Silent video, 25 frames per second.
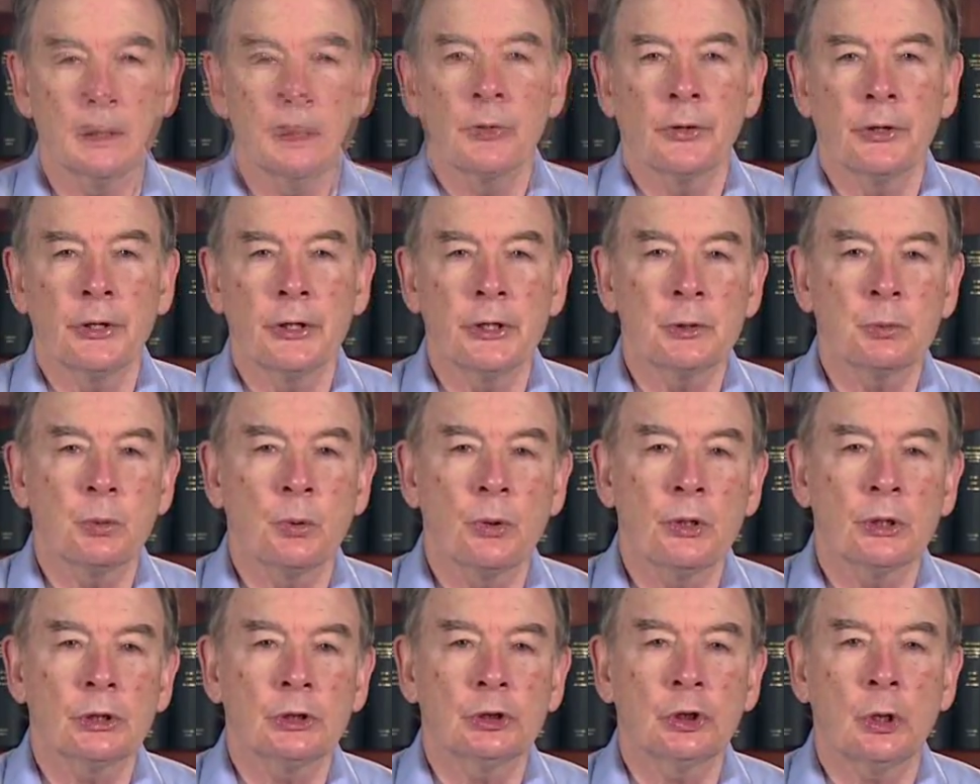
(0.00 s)
These
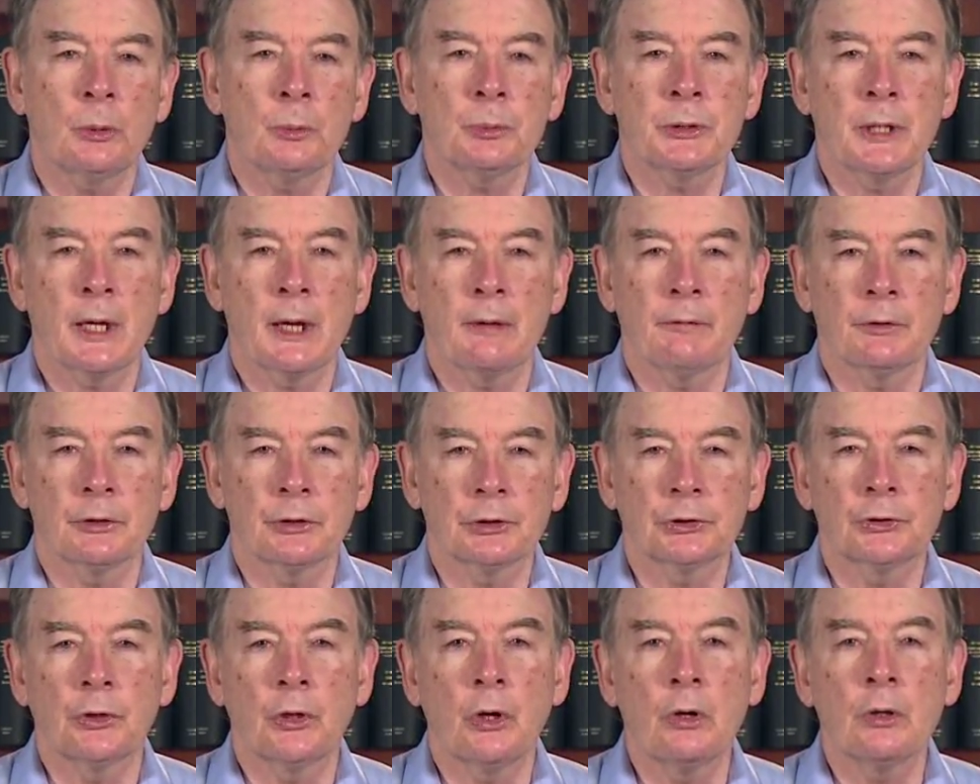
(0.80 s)
workshops have a
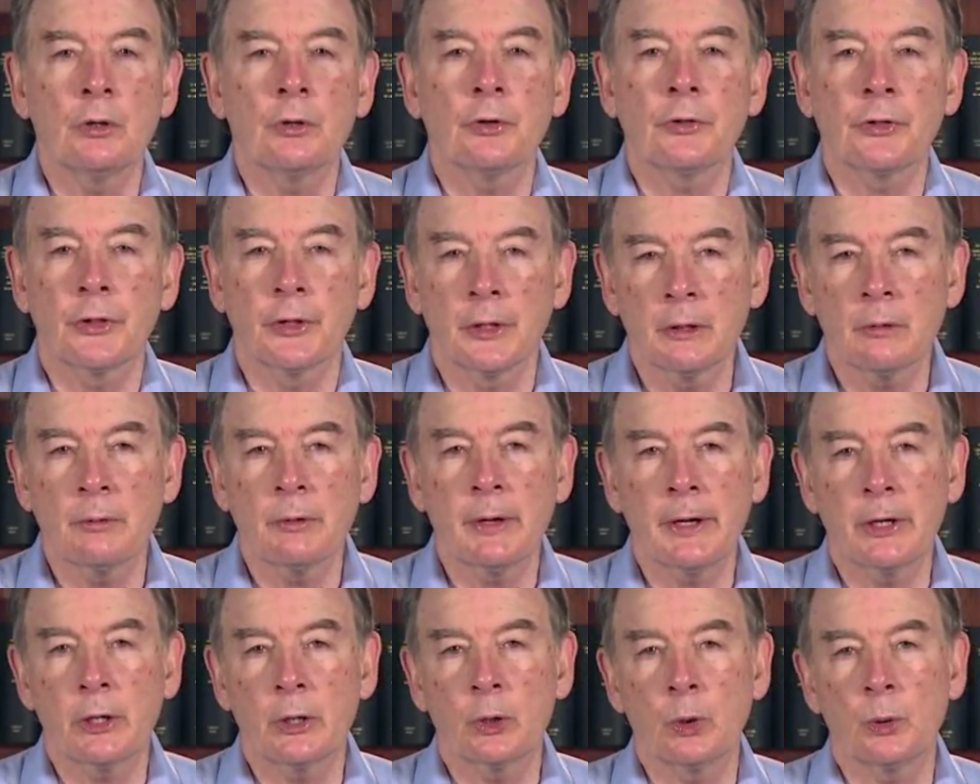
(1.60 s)
strong
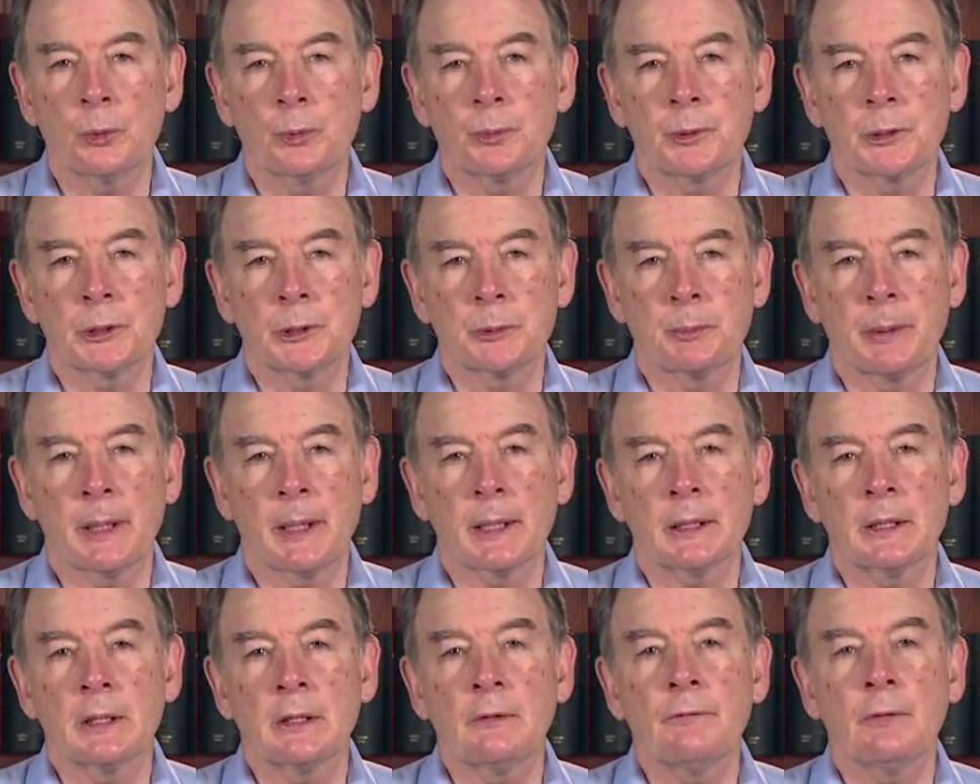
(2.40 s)
theoretical
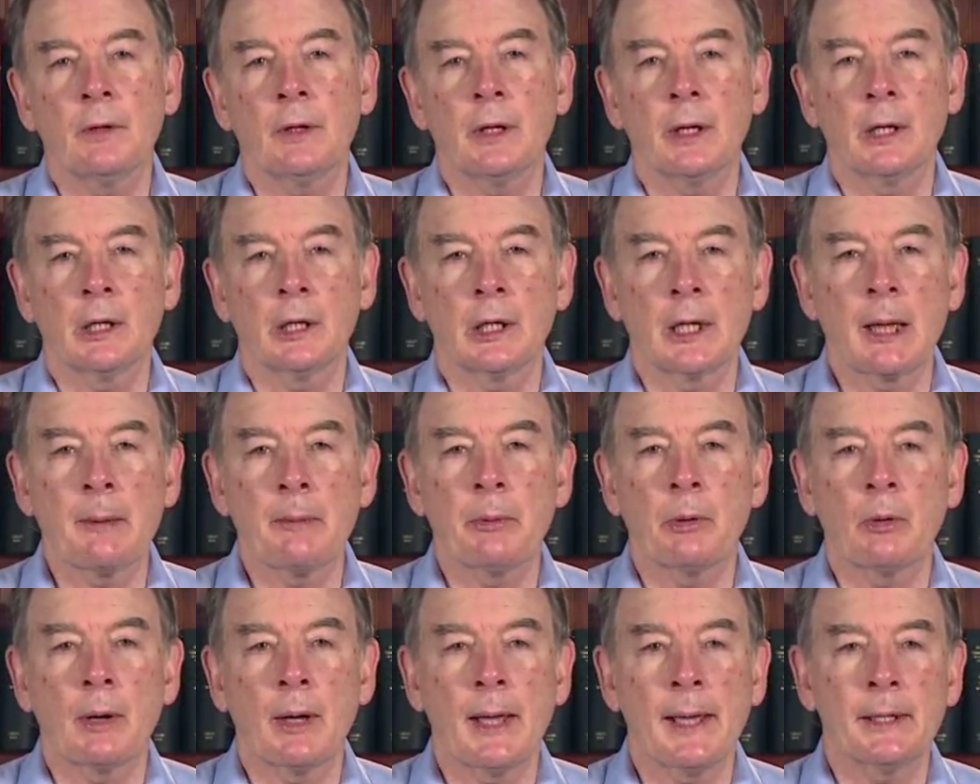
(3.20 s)
perspective
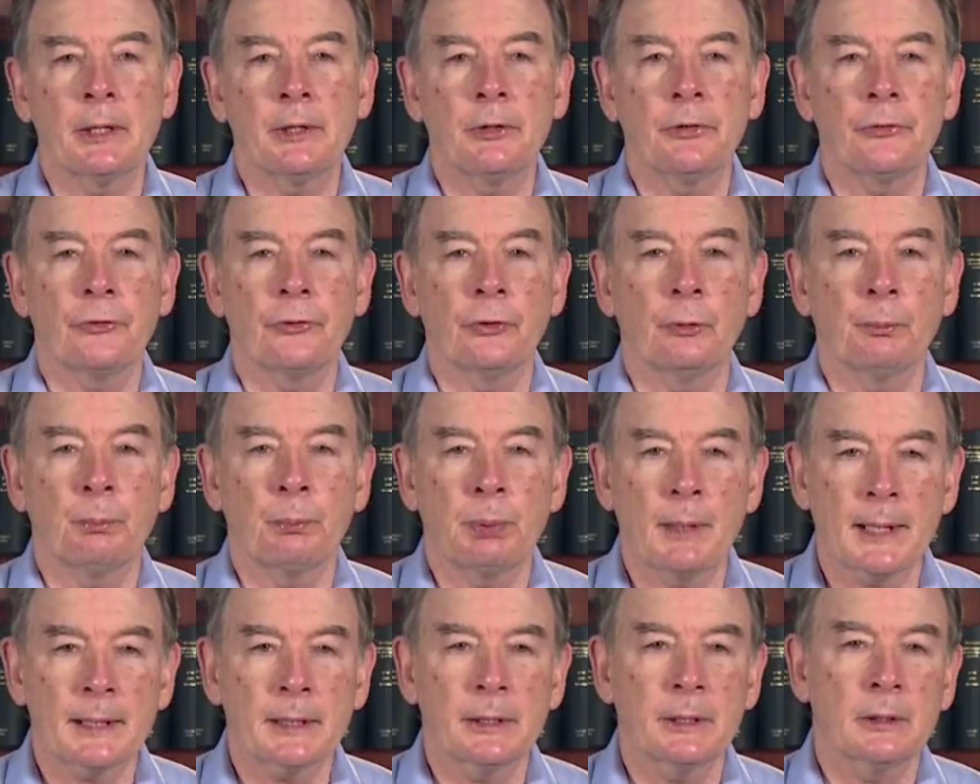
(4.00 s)
elaborated through
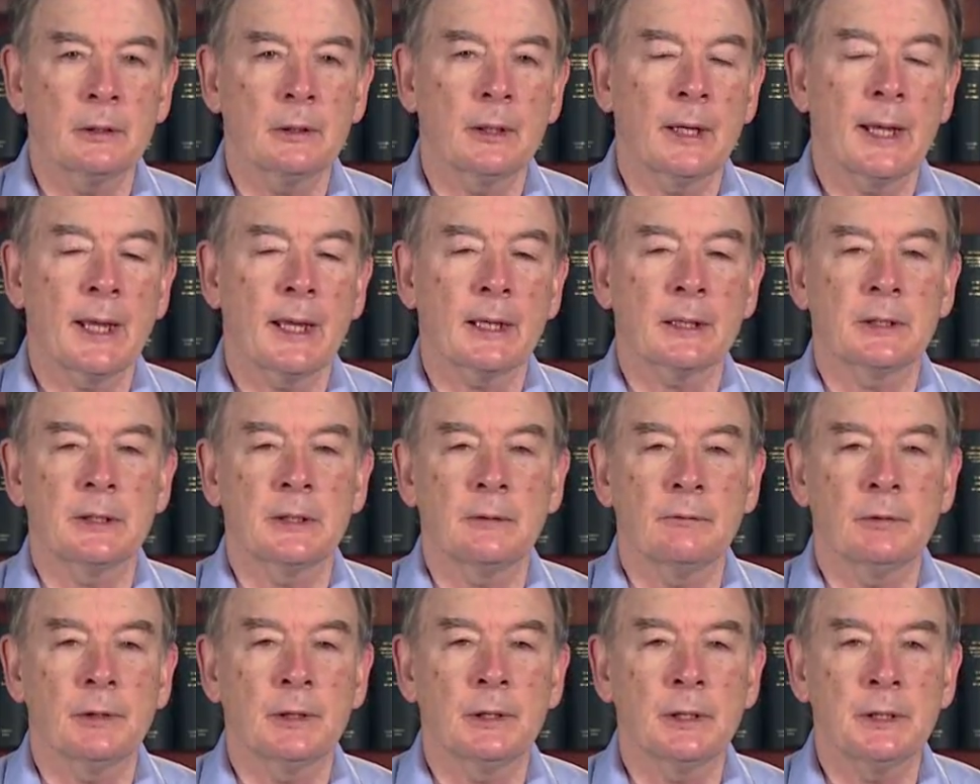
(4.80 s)
practical
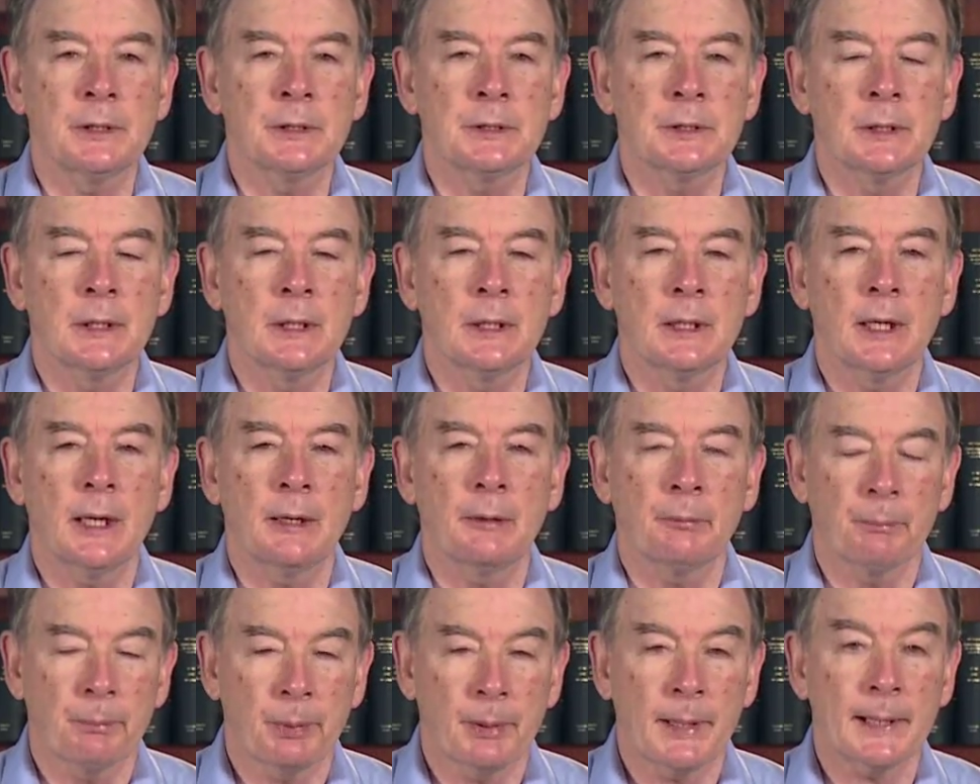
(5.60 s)
activities
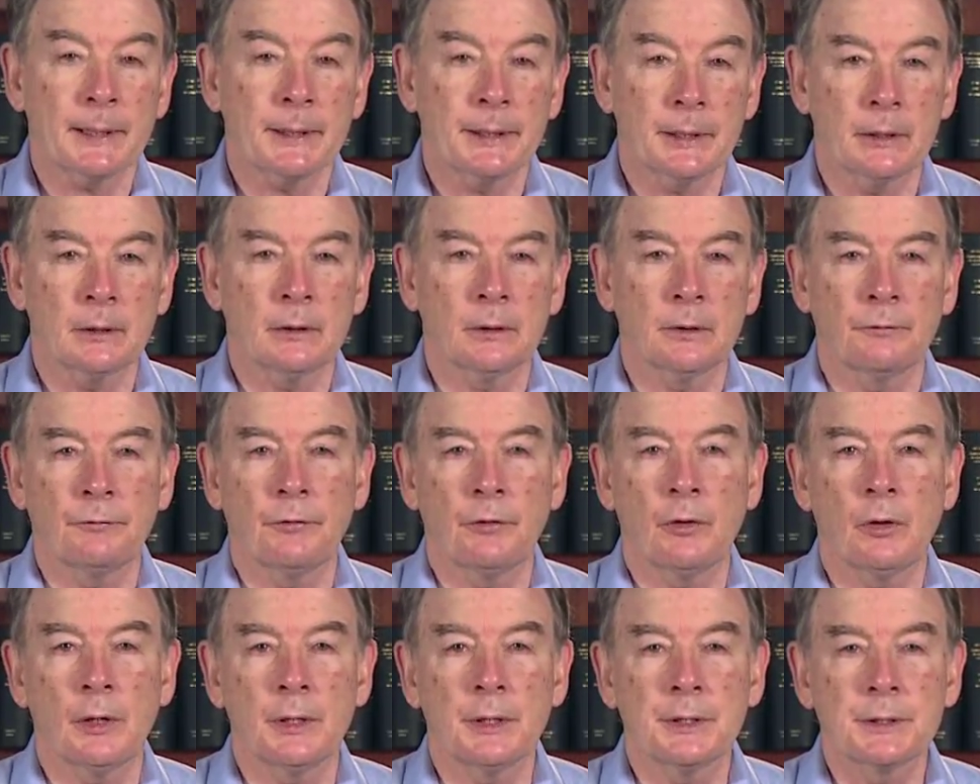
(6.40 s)
and practical
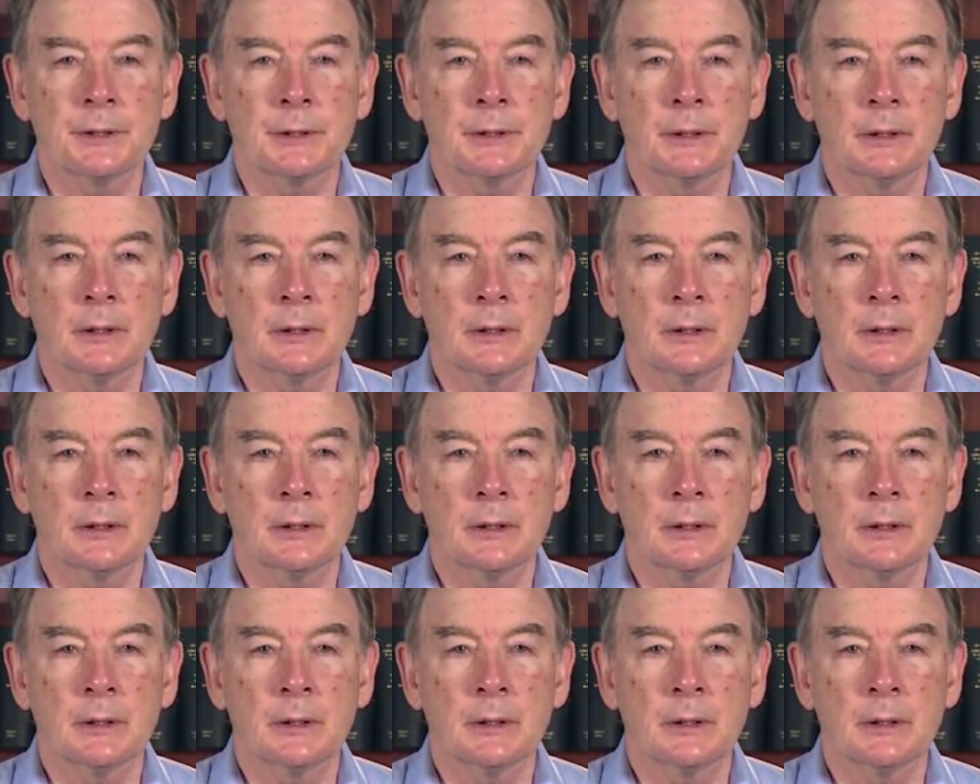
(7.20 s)
advice.